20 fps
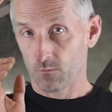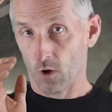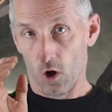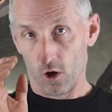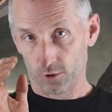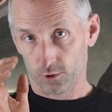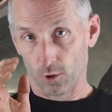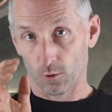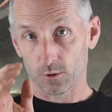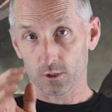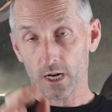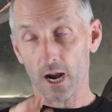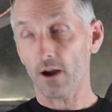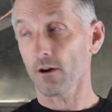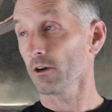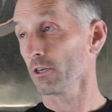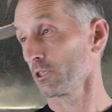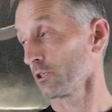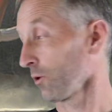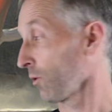also
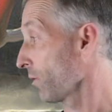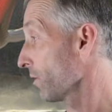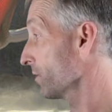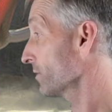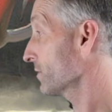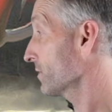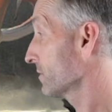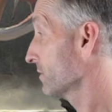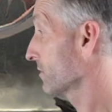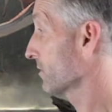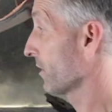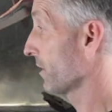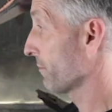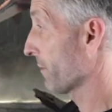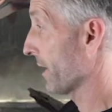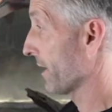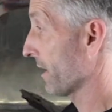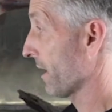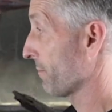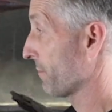pterosaurs. So you
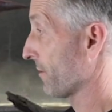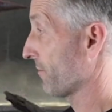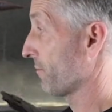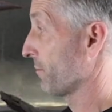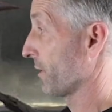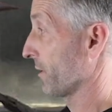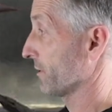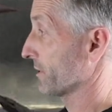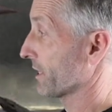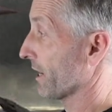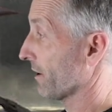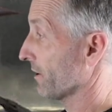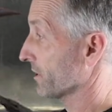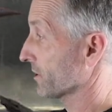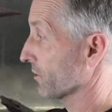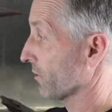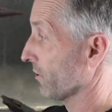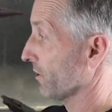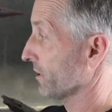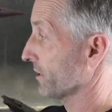might not be familiar with
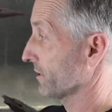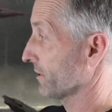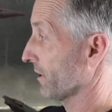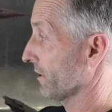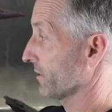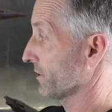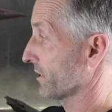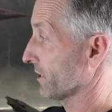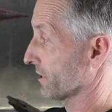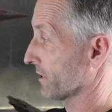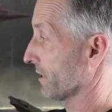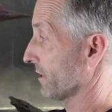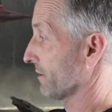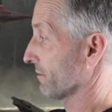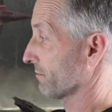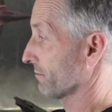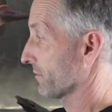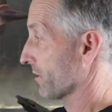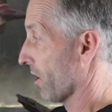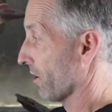pterosaurs. There's just
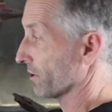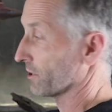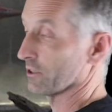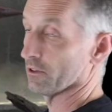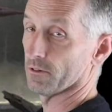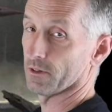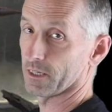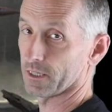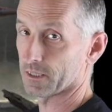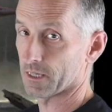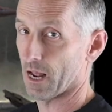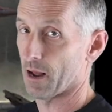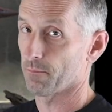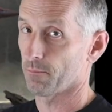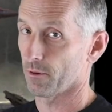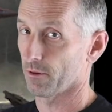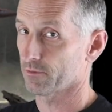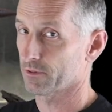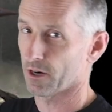a cartoon example of